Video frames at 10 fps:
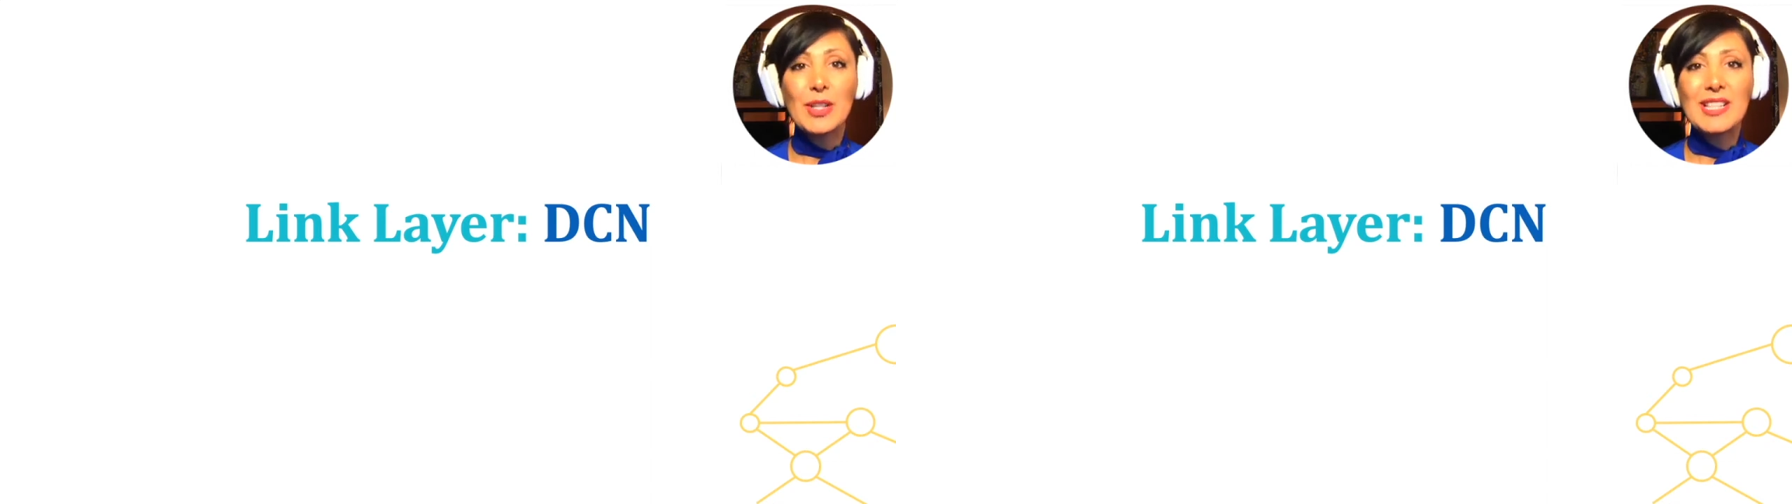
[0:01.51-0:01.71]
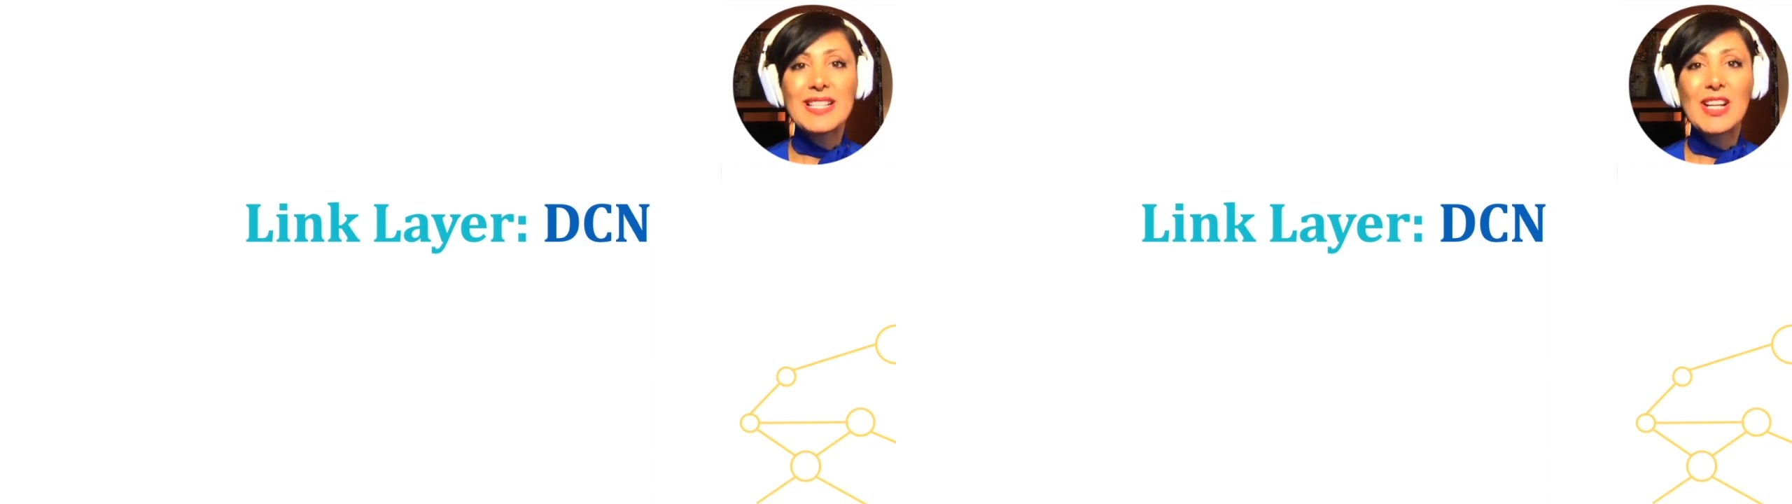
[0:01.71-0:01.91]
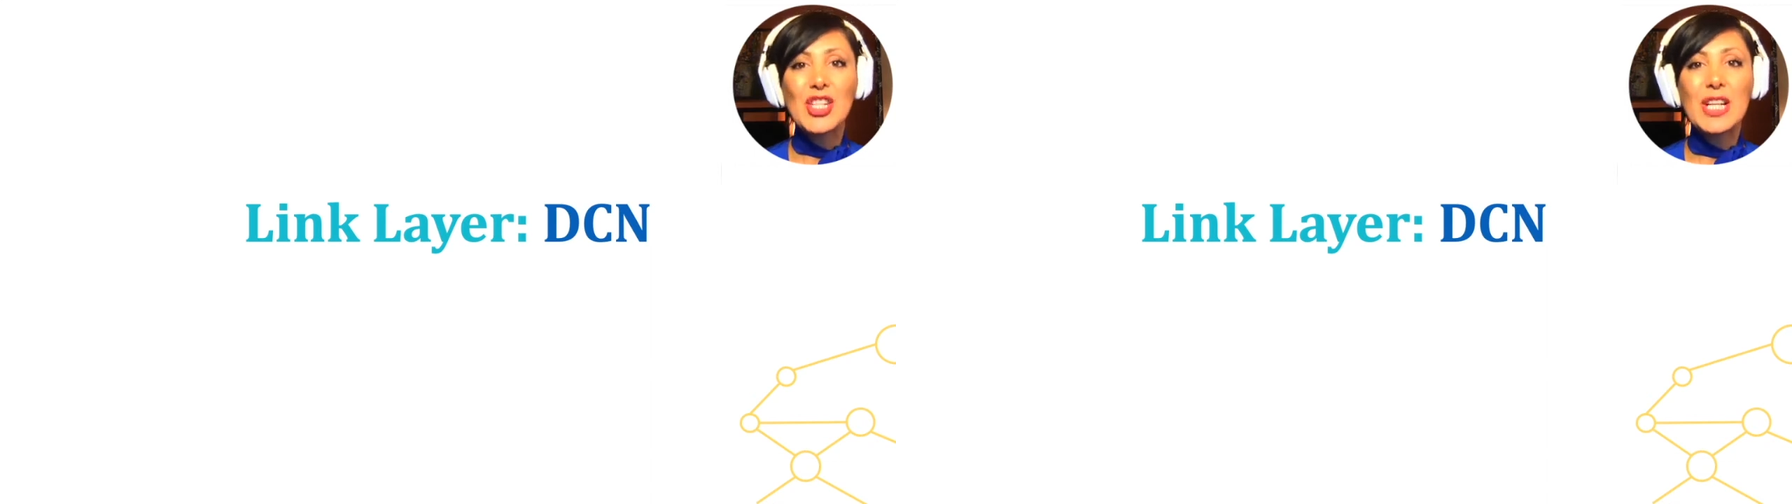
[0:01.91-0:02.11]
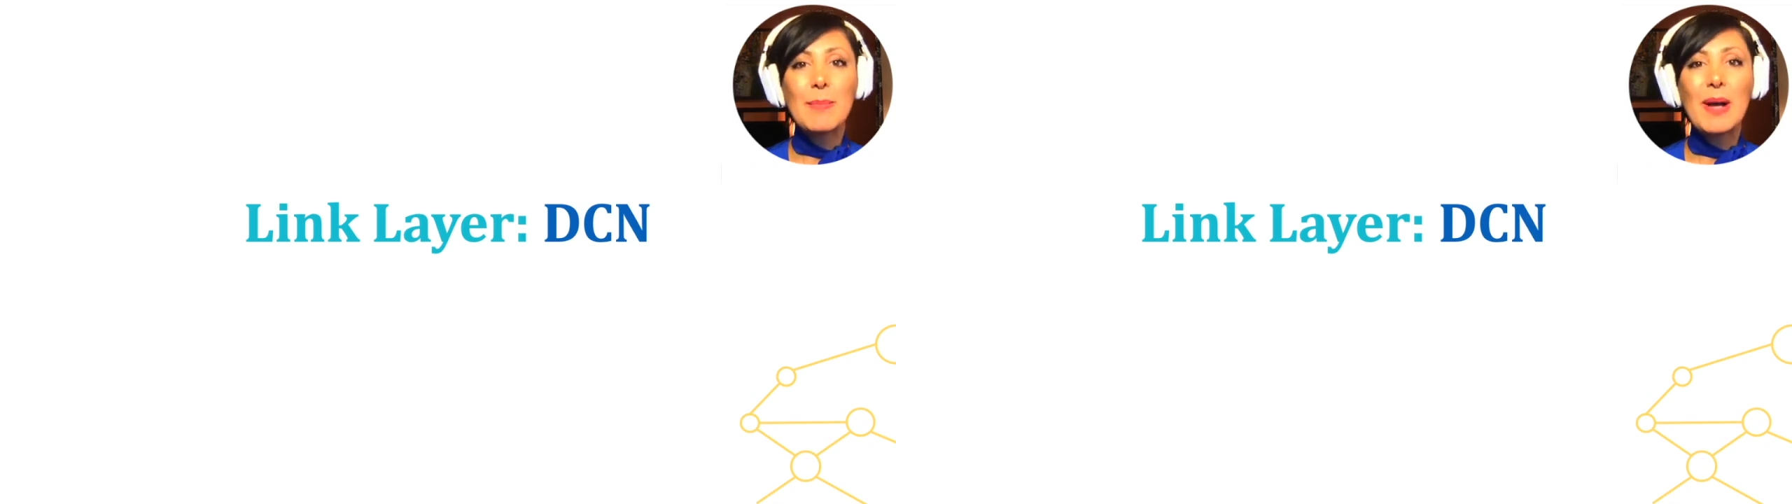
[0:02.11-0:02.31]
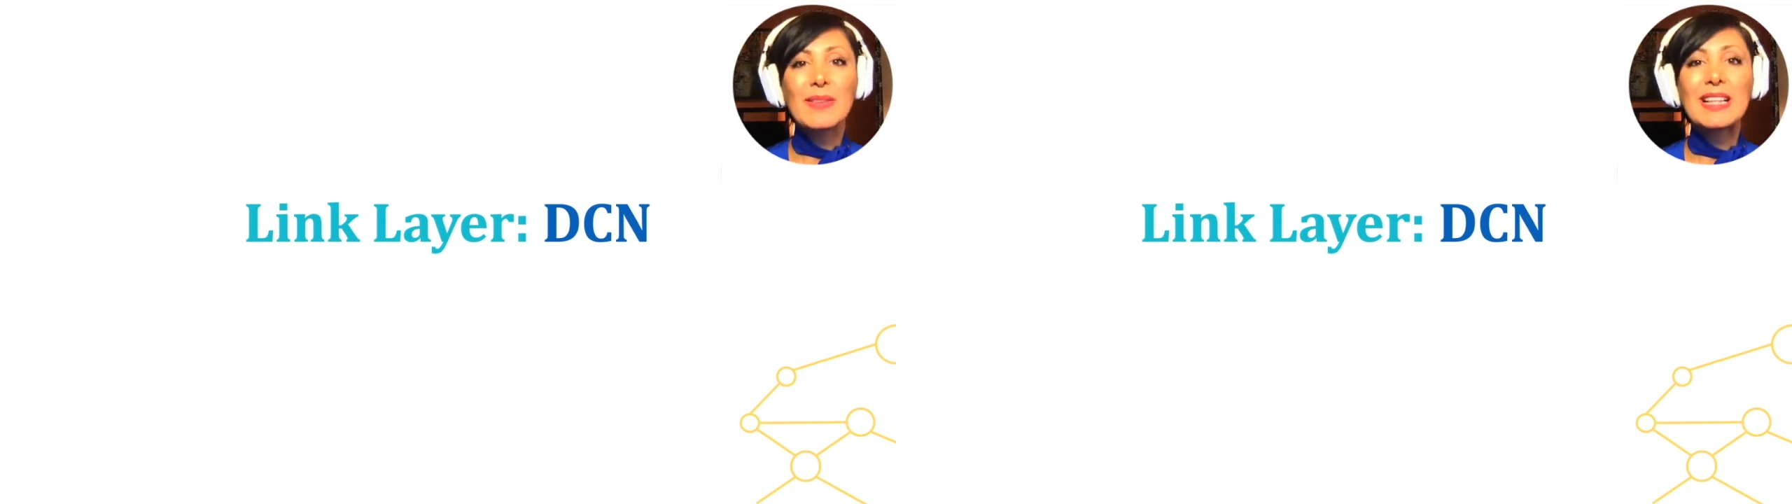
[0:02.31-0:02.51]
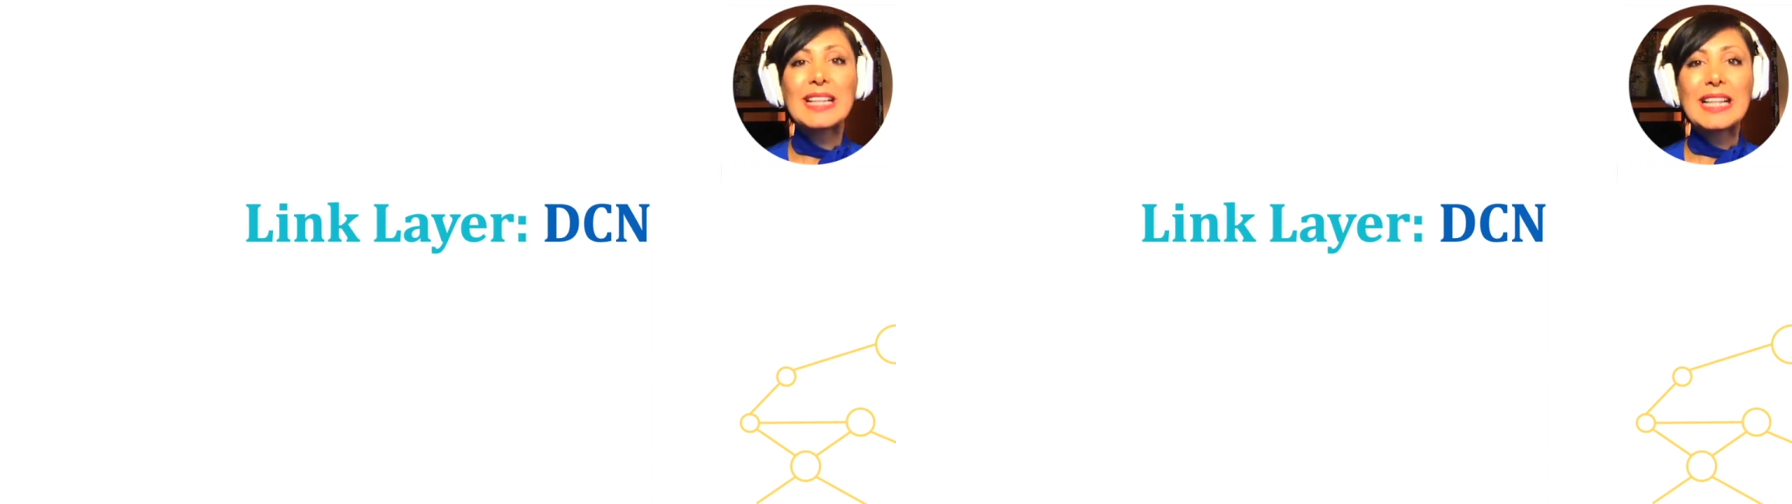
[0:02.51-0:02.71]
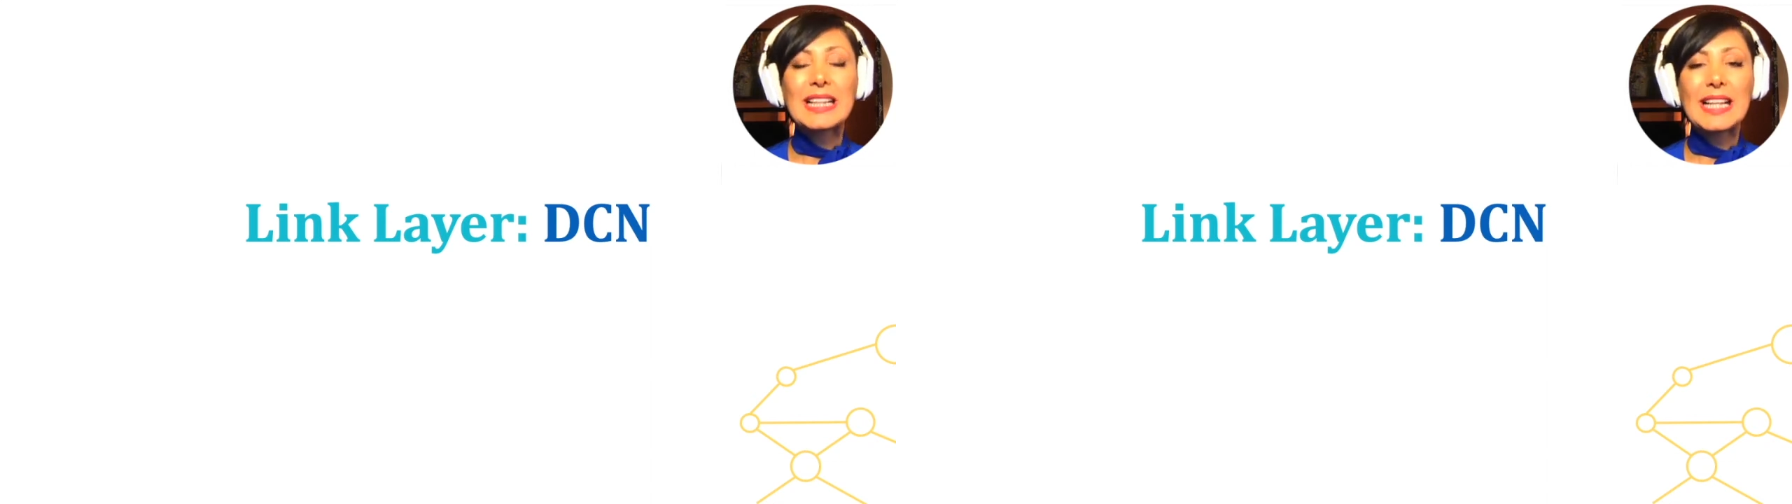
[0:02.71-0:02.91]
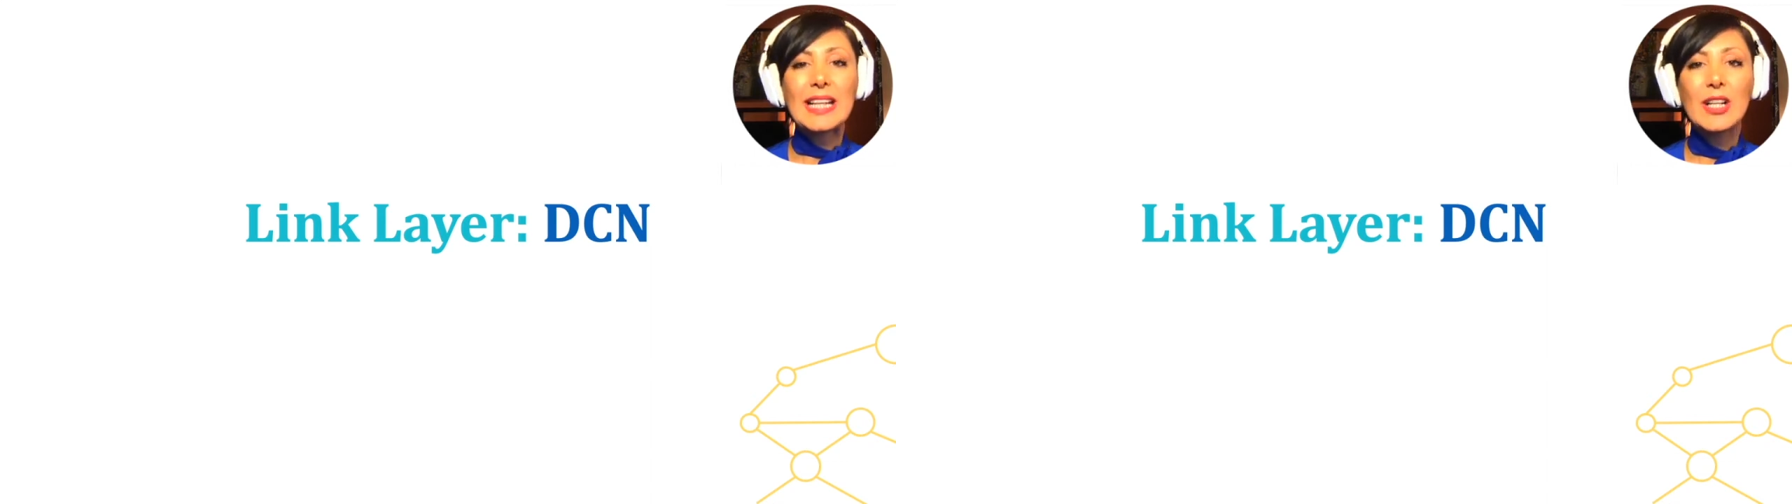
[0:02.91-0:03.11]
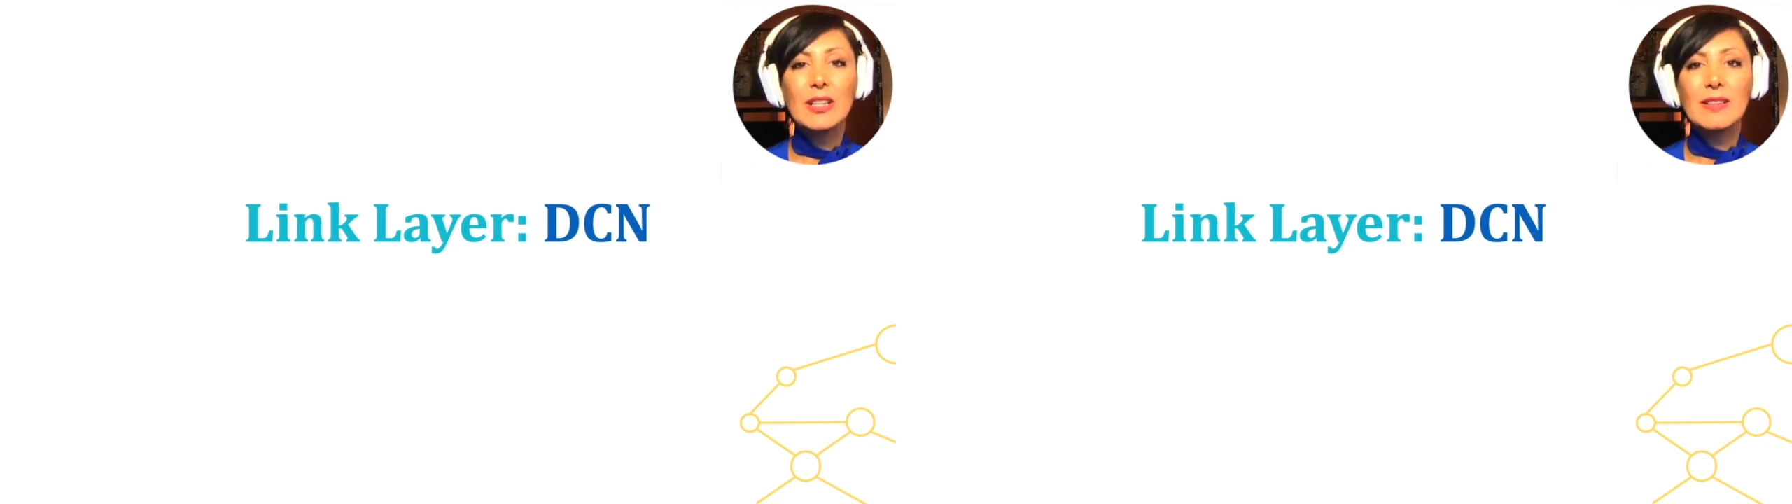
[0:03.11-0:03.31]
discussion about the link layer